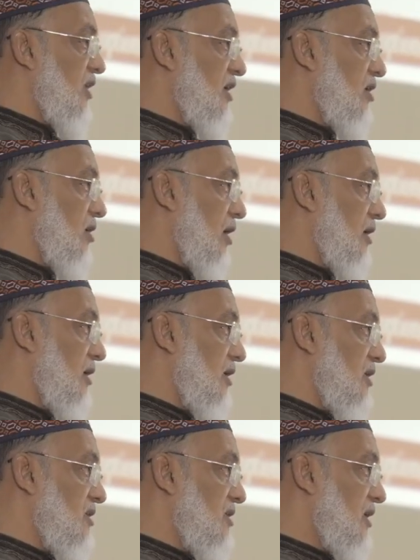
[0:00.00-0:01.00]

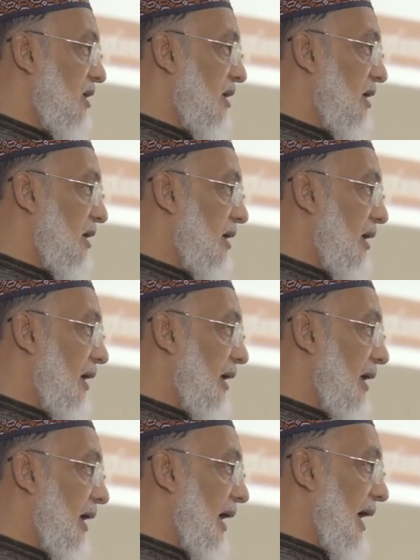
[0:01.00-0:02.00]
$20
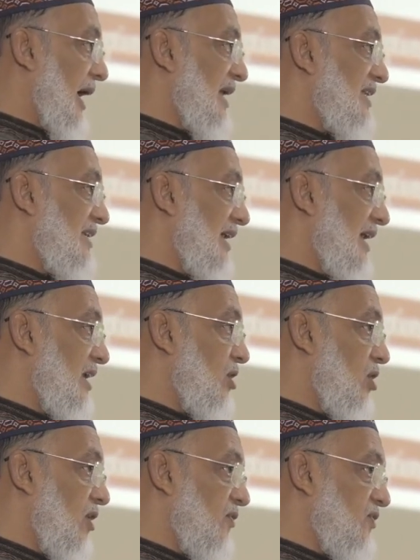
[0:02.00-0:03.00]
at the
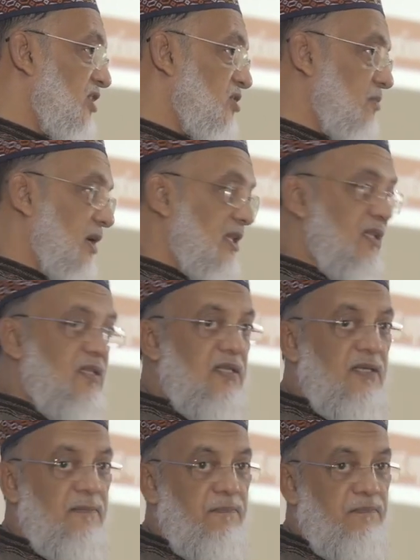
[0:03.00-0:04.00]
end of this month,
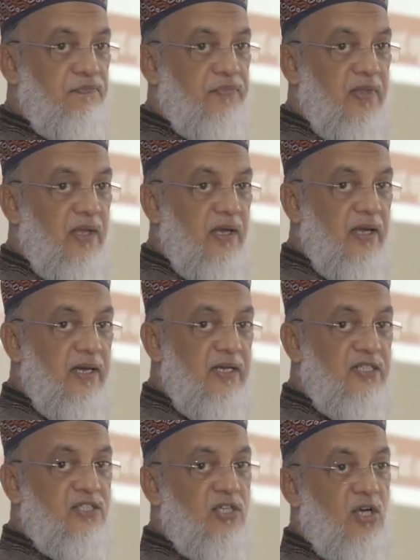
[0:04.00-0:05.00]

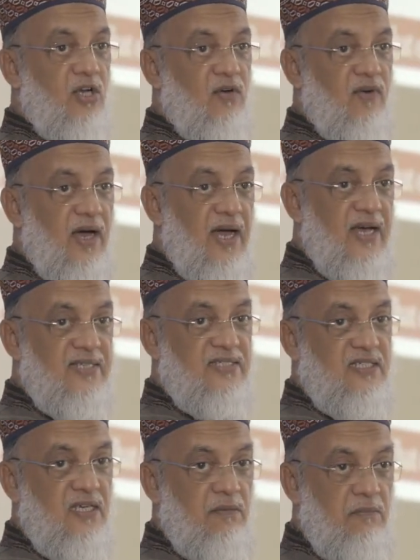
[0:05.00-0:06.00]
instead of
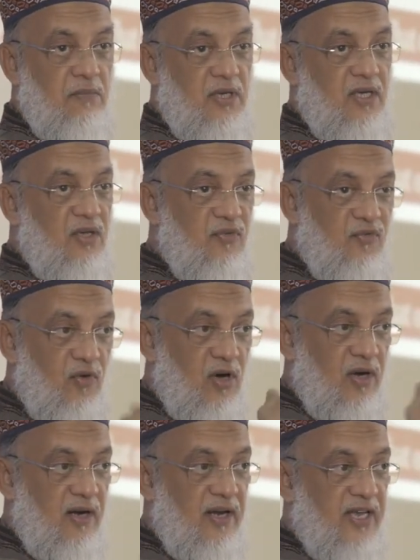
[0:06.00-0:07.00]
asking me
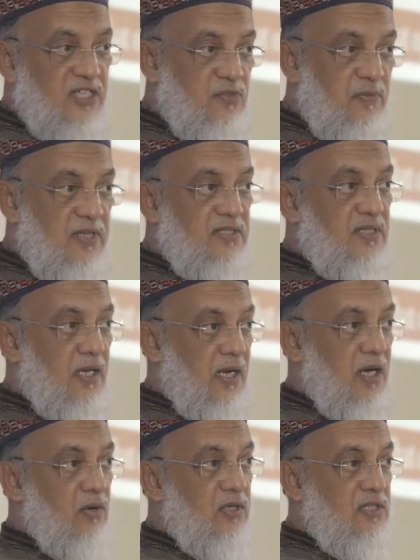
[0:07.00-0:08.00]
for next month's
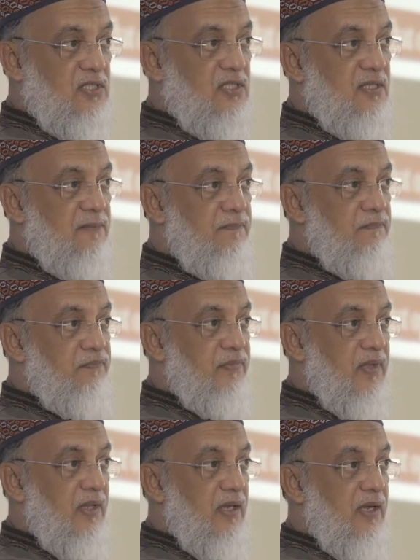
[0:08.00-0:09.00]
allowance,
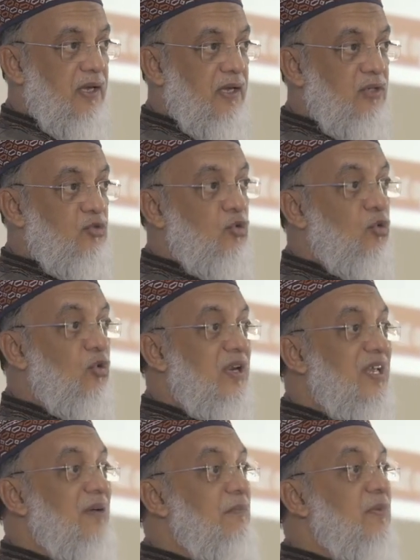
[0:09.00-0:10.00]

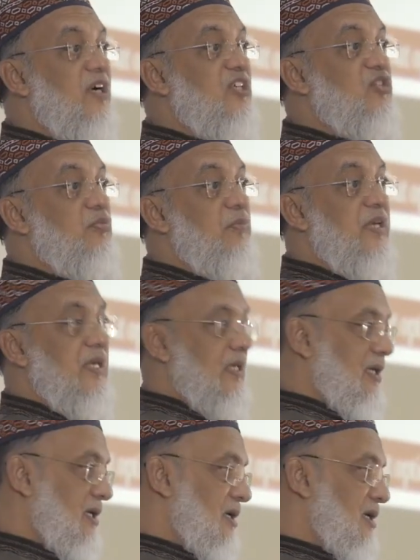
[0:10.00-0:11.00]
you reimburse me.